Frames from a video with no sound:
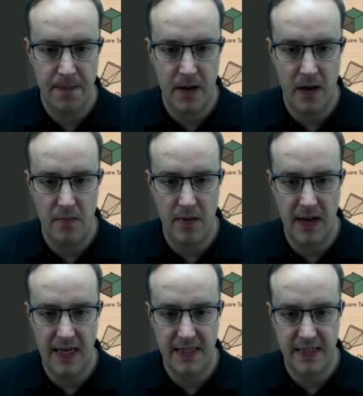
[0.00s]

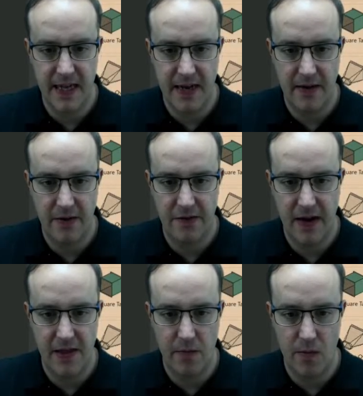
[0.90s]
Let's then
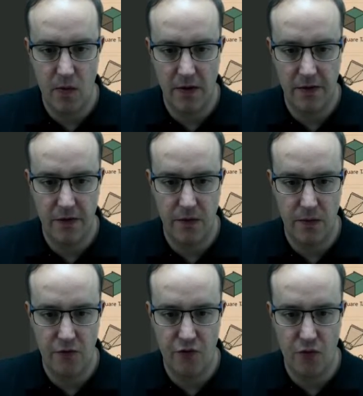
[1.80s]
say that we want
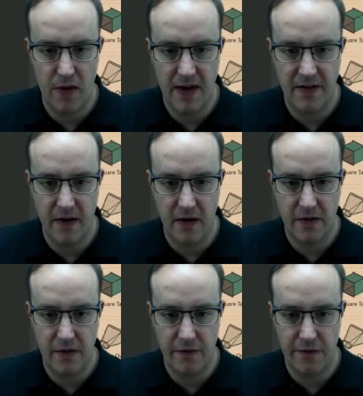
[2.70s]
to draw a
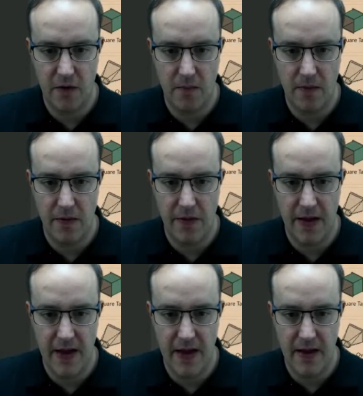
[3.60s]
duct from
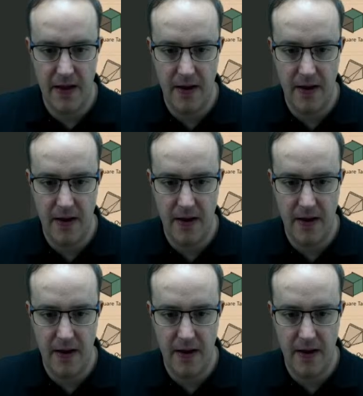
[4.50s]
there,